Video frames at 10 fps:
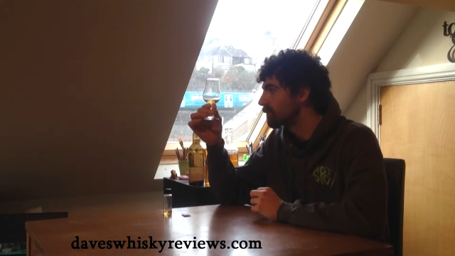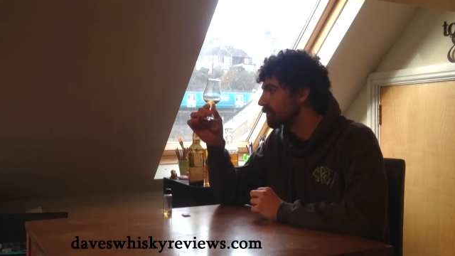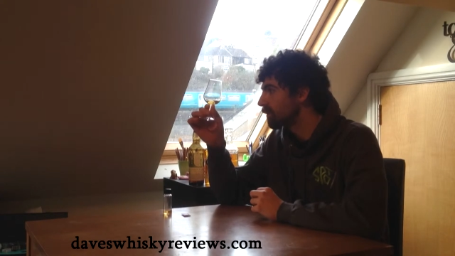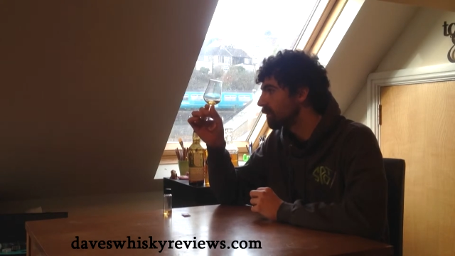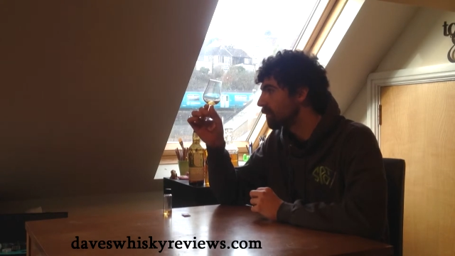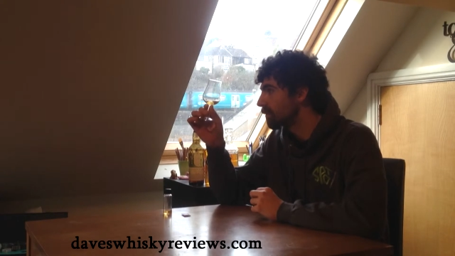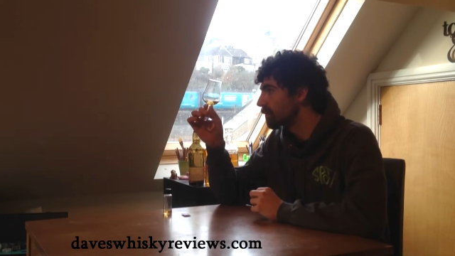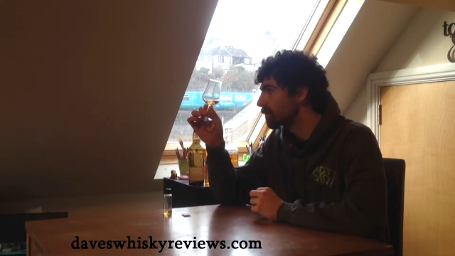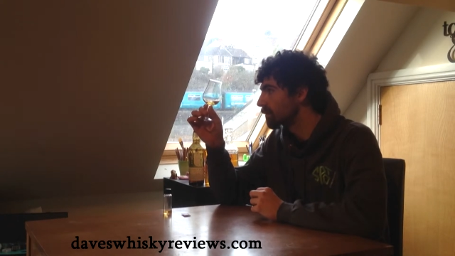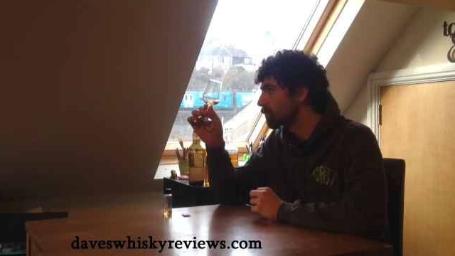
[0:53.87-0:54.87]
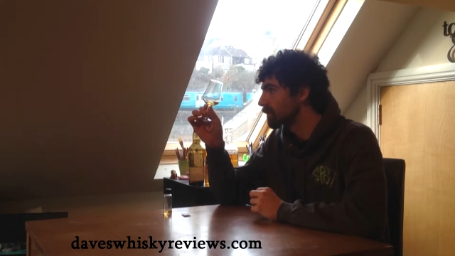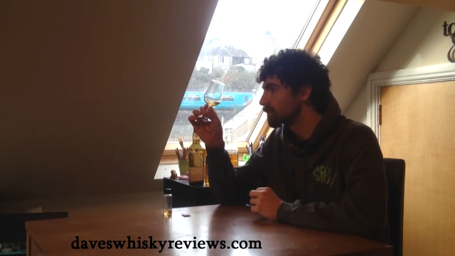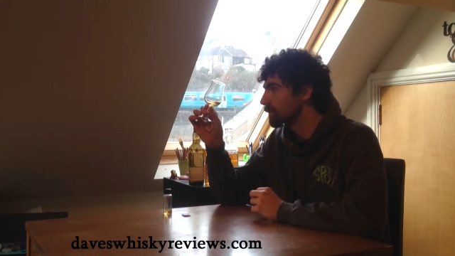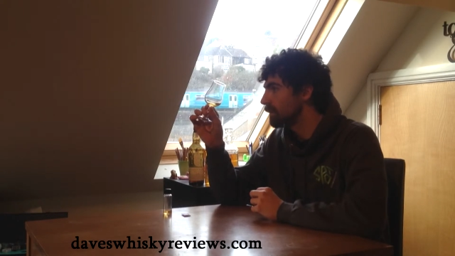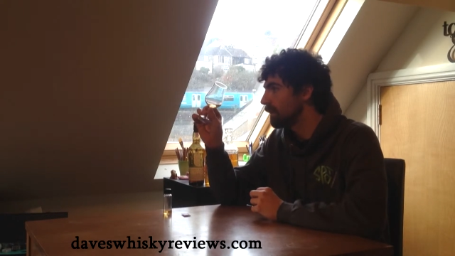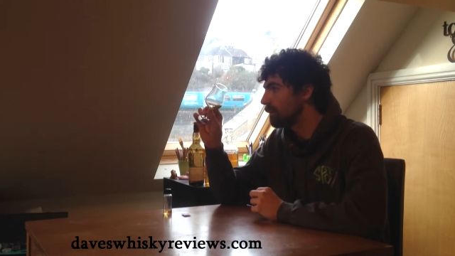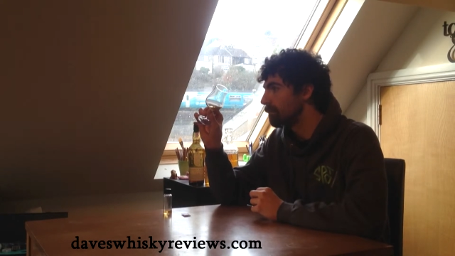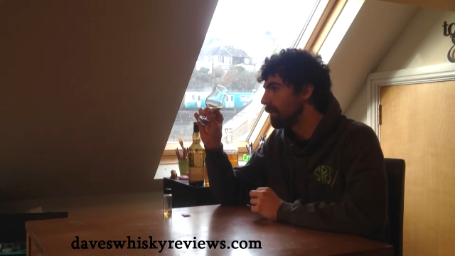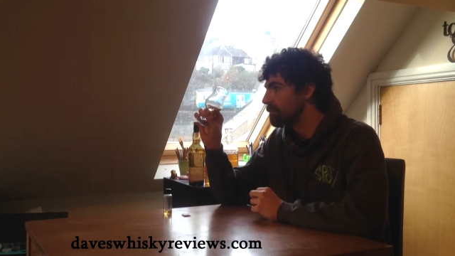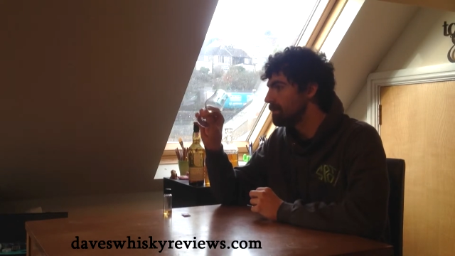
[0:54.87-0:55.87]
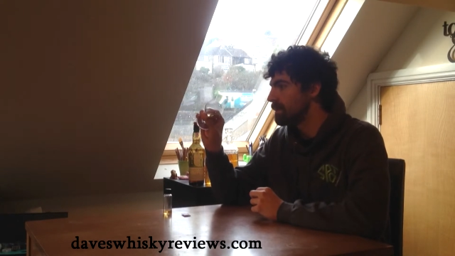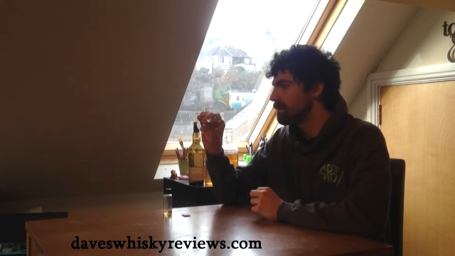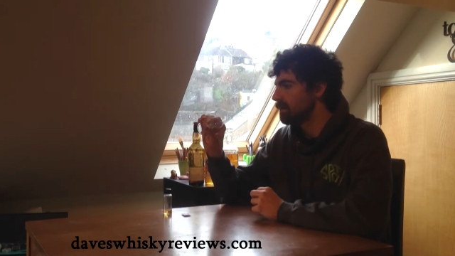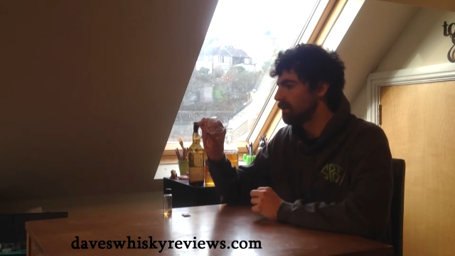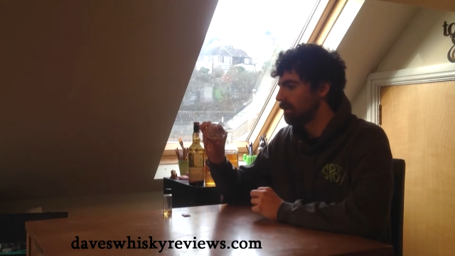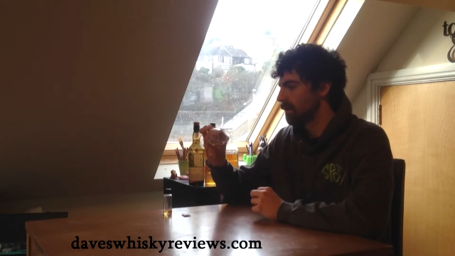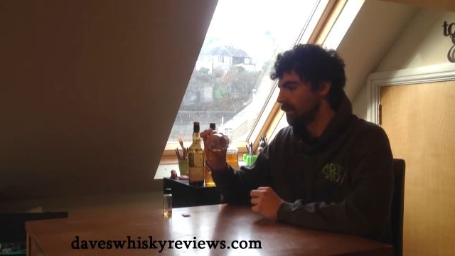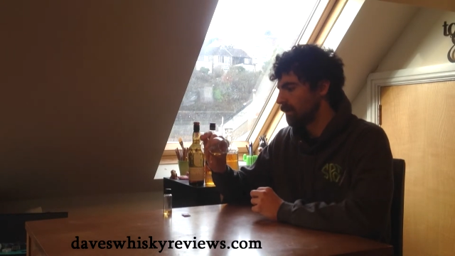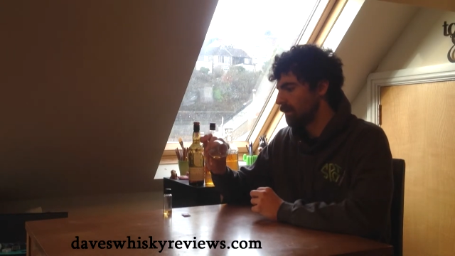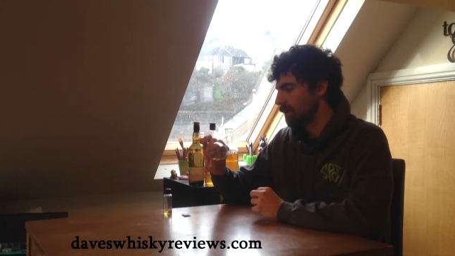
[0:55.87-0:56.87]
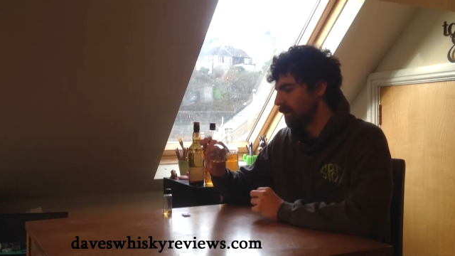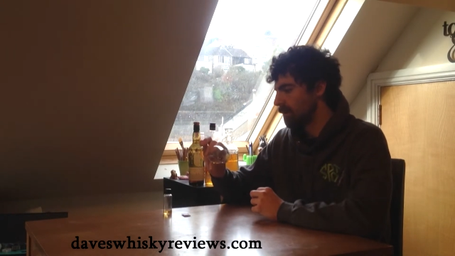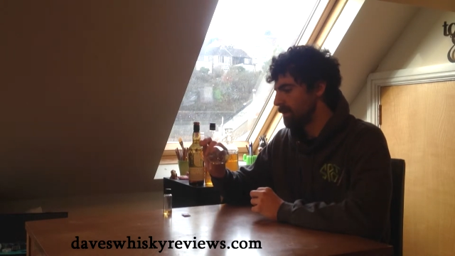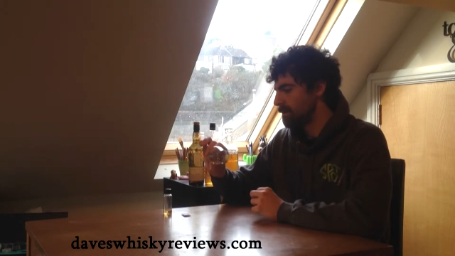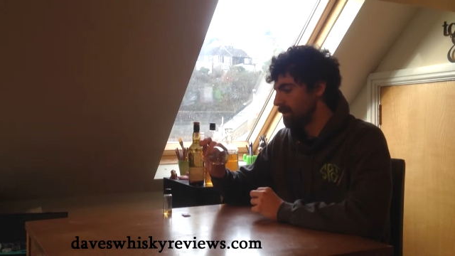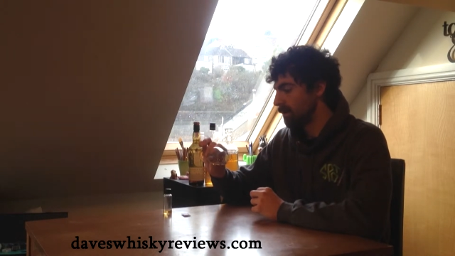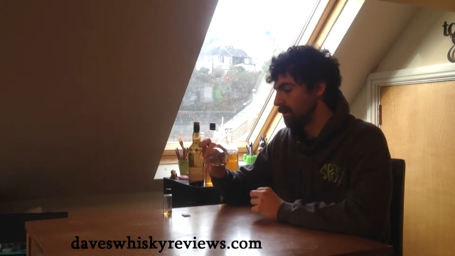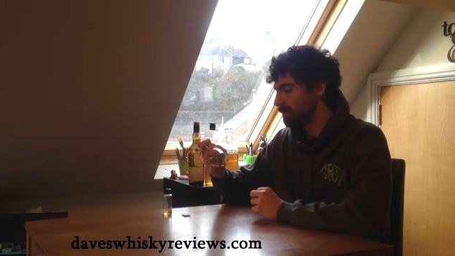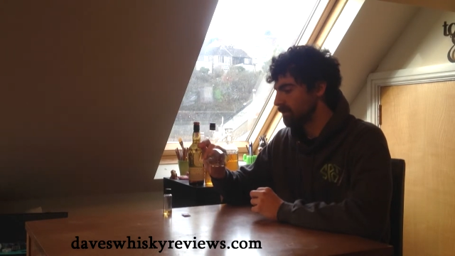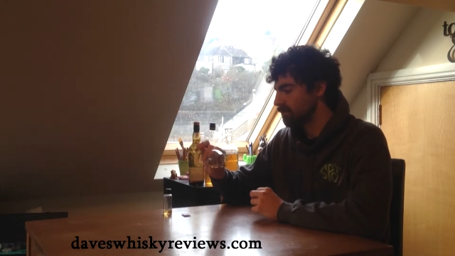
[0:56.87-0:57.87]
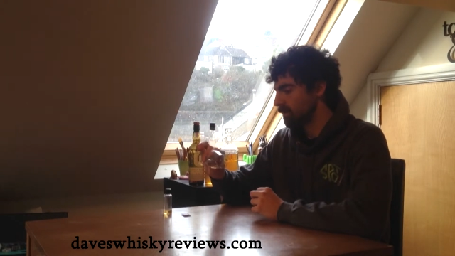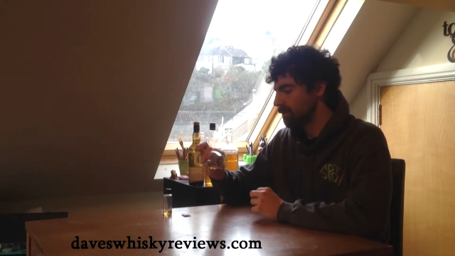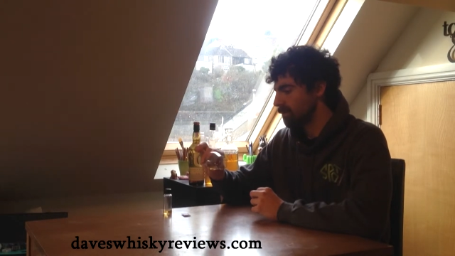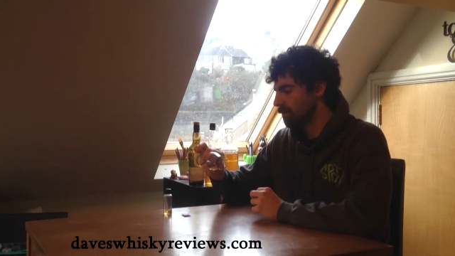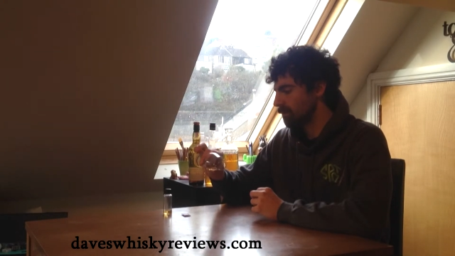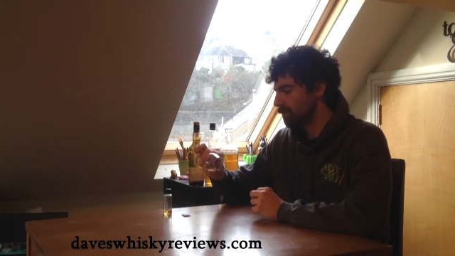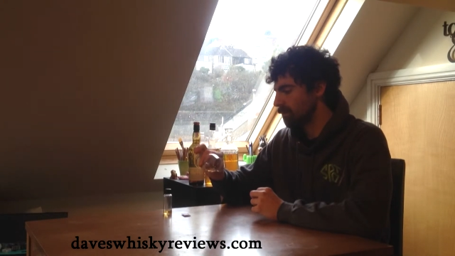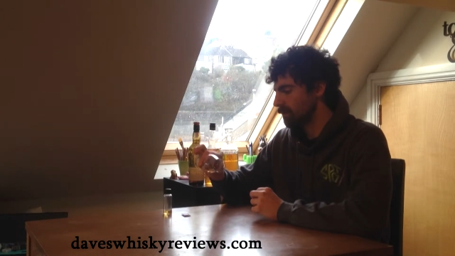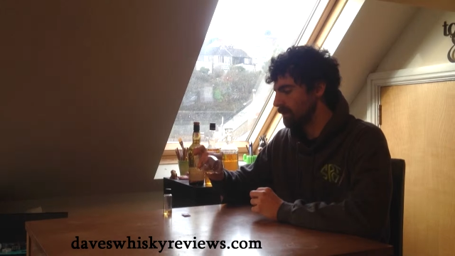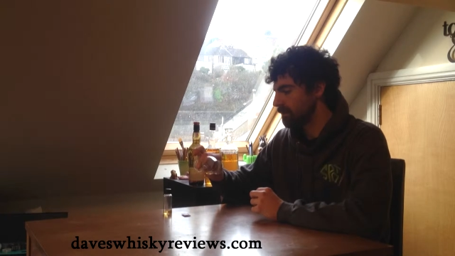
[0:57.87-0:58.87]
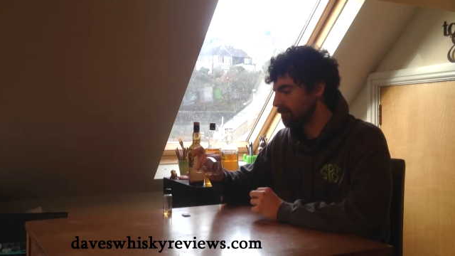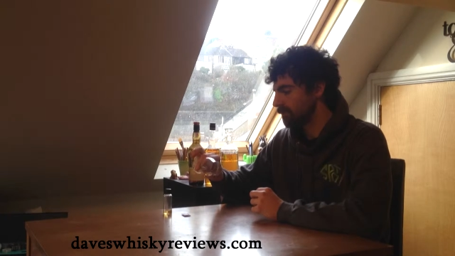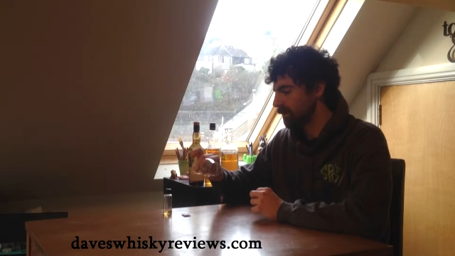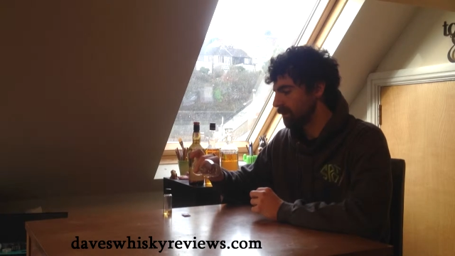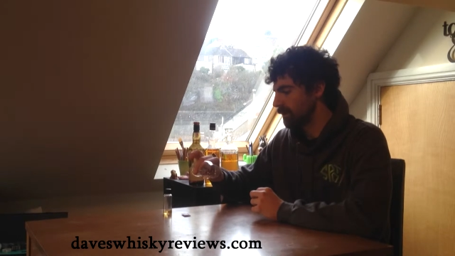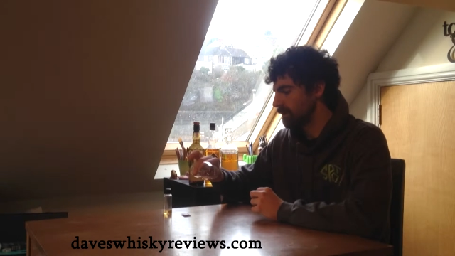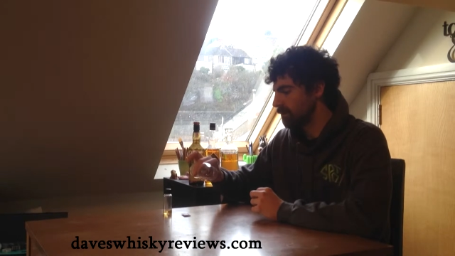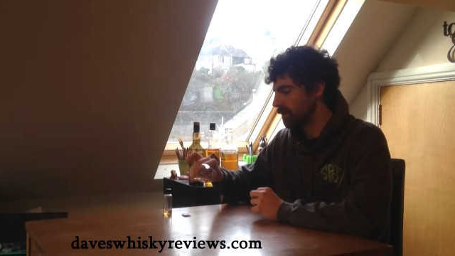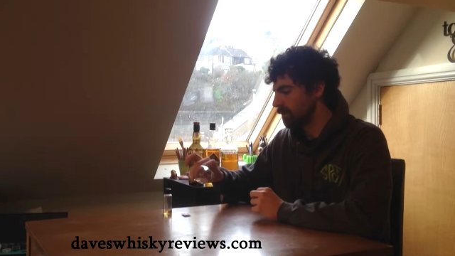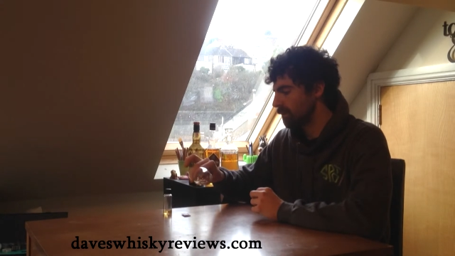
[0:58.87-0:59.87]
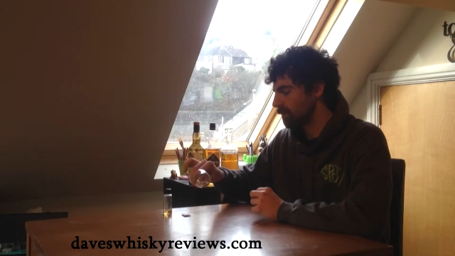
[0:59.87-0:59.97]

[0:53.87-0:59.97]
So this one is looking like it might be maybe cask strength, or at least a very high strength.